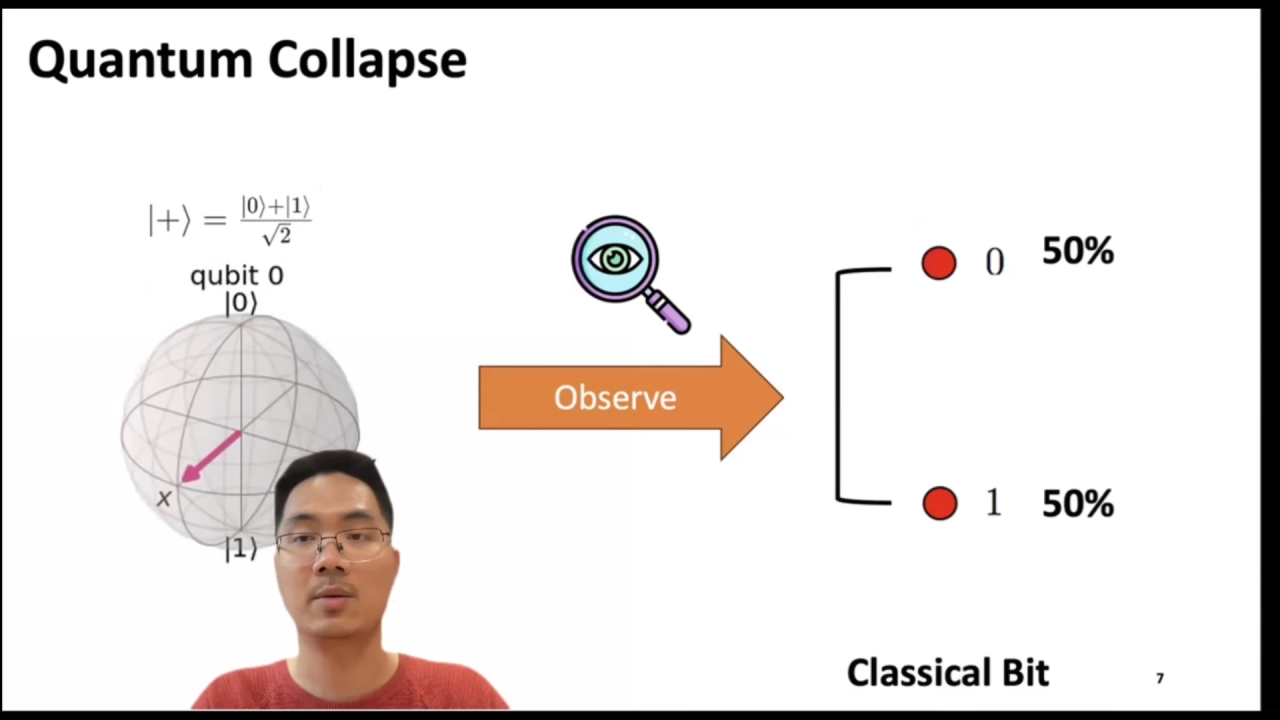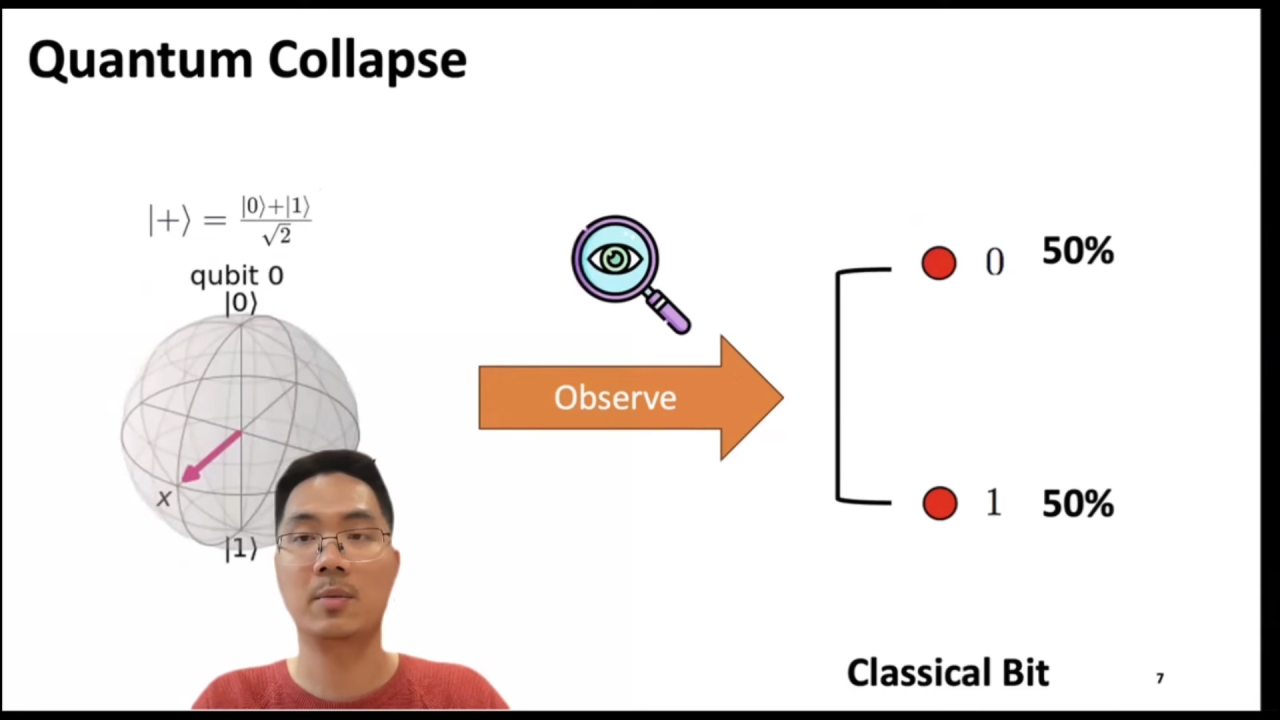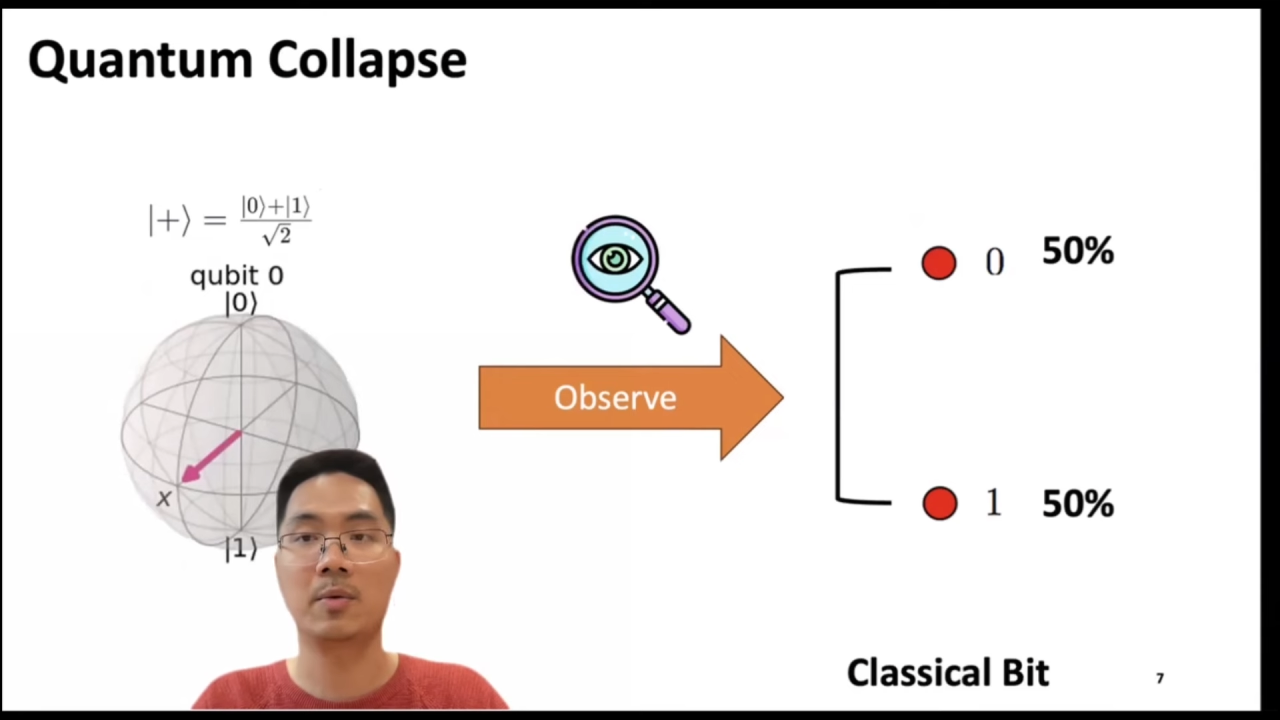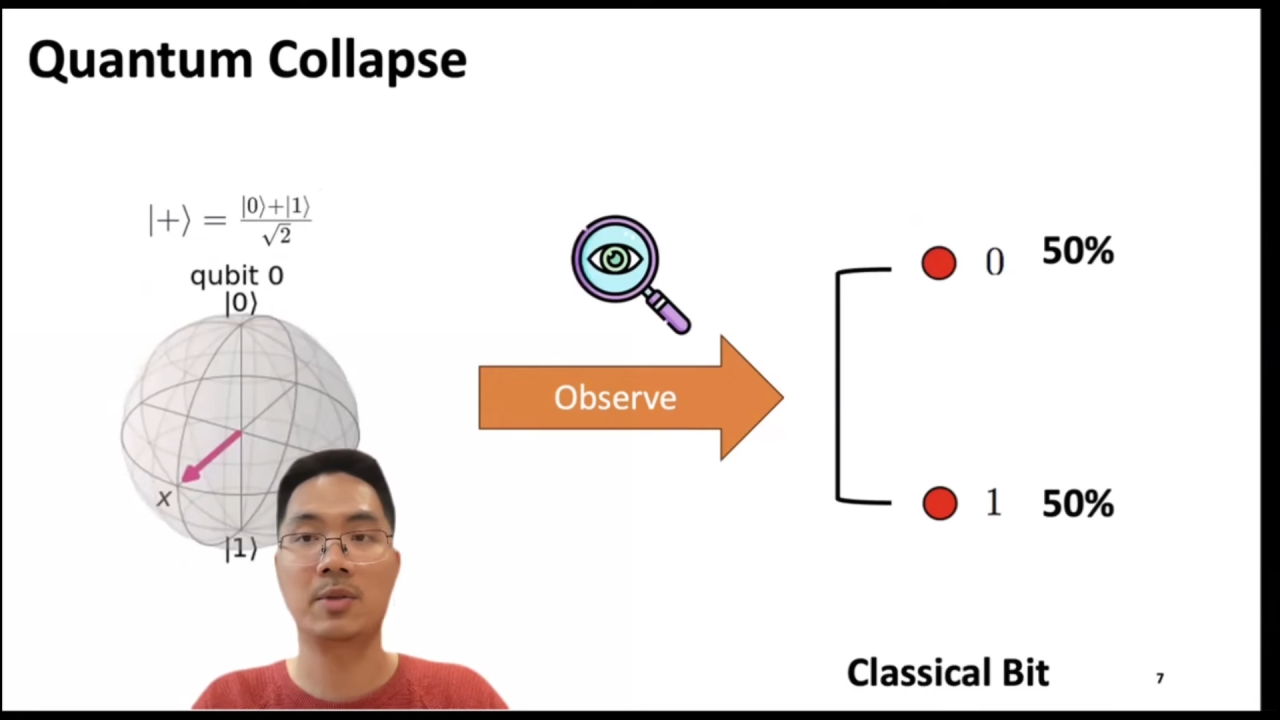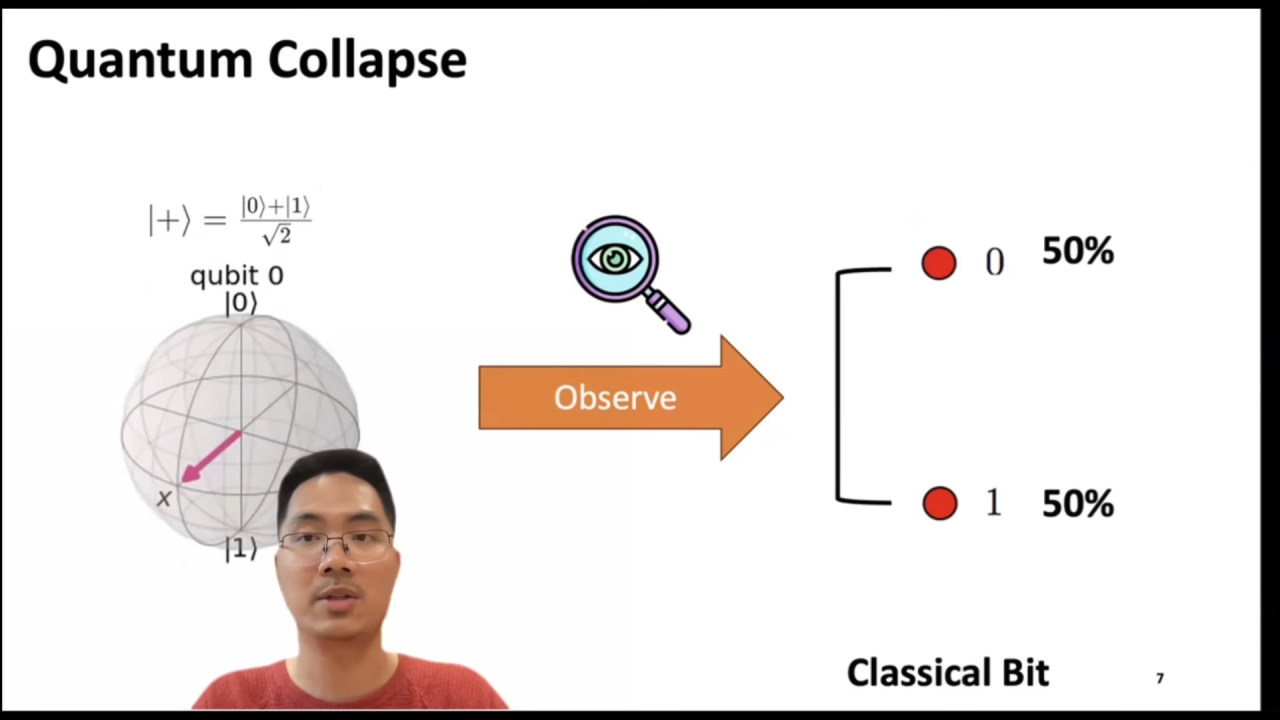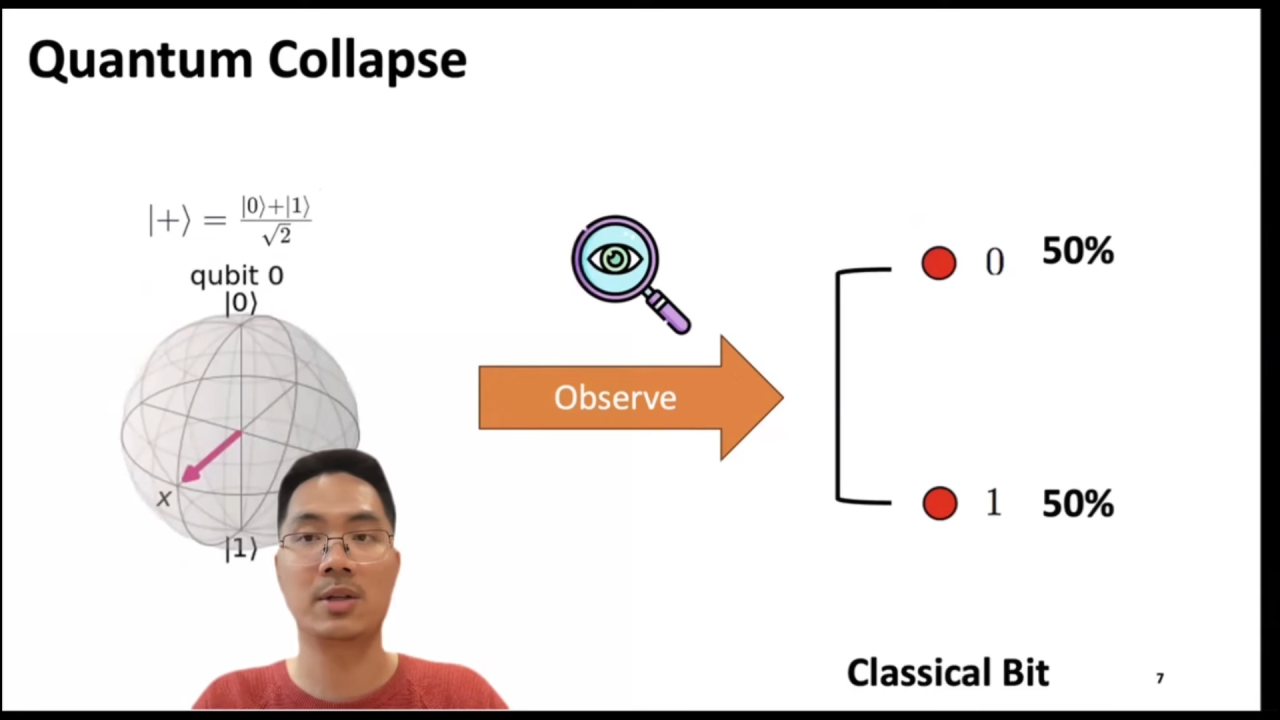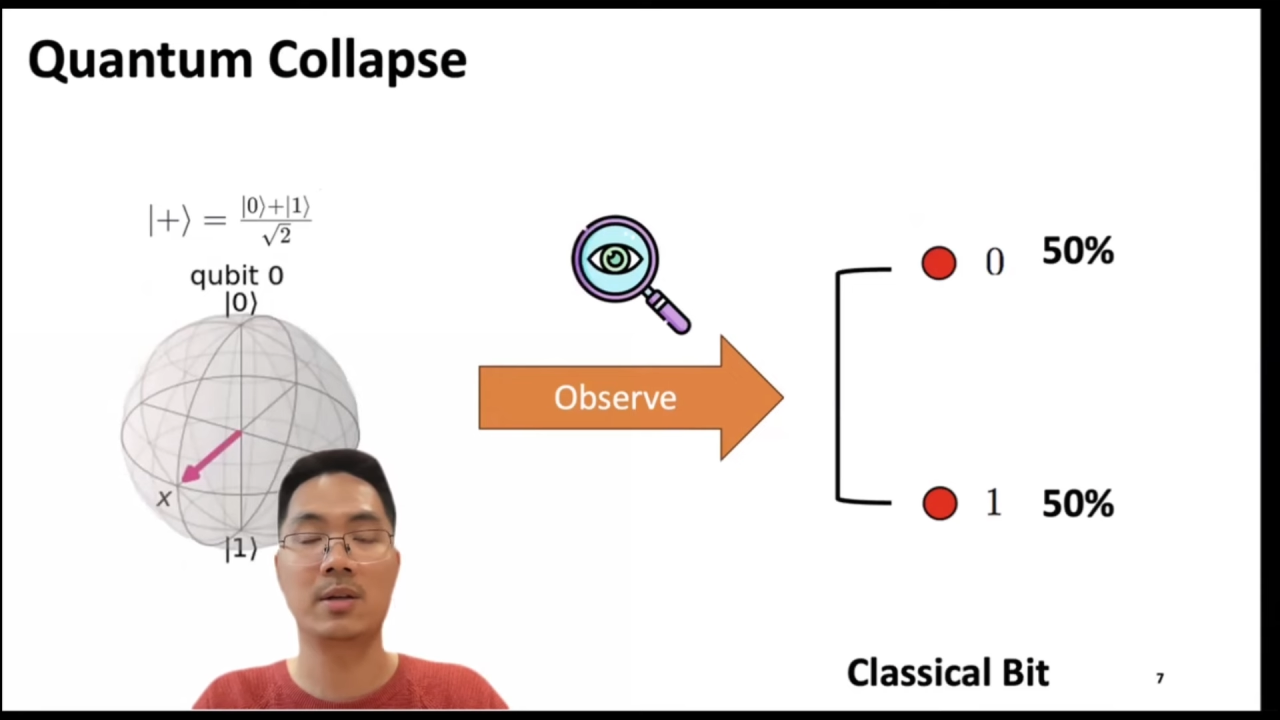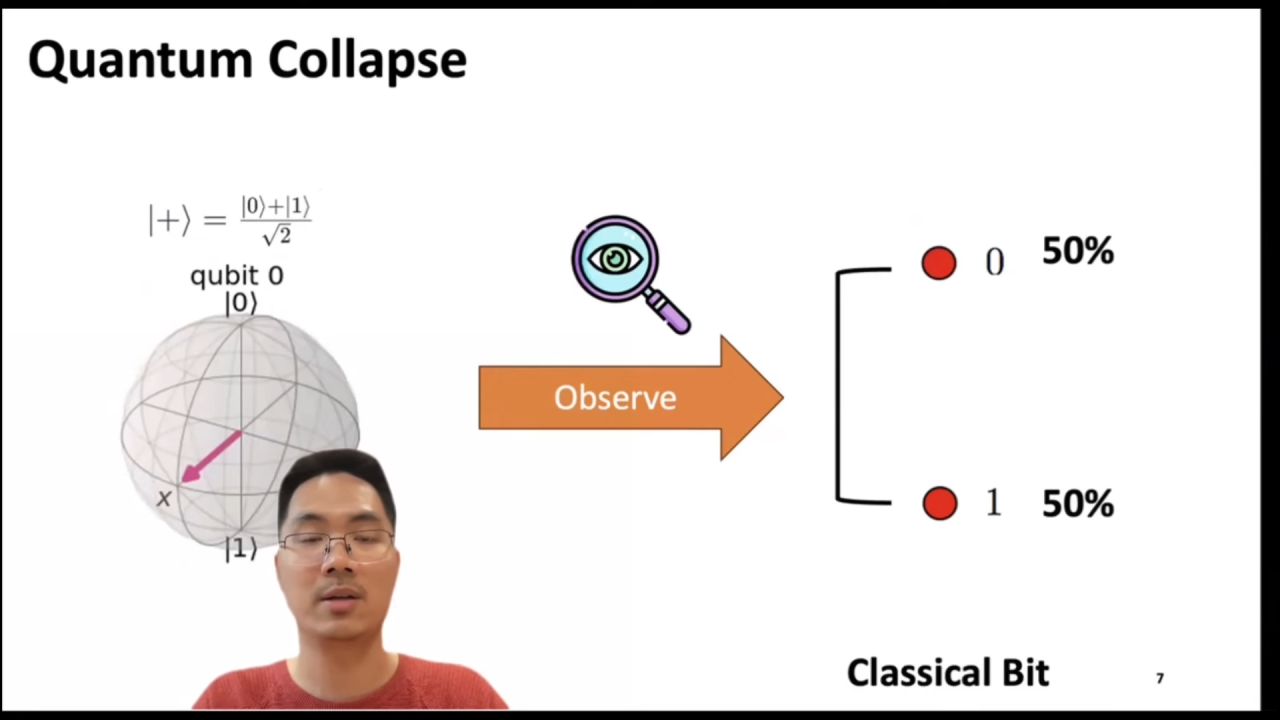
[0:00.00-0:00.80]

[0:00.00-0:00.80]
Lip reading: superposition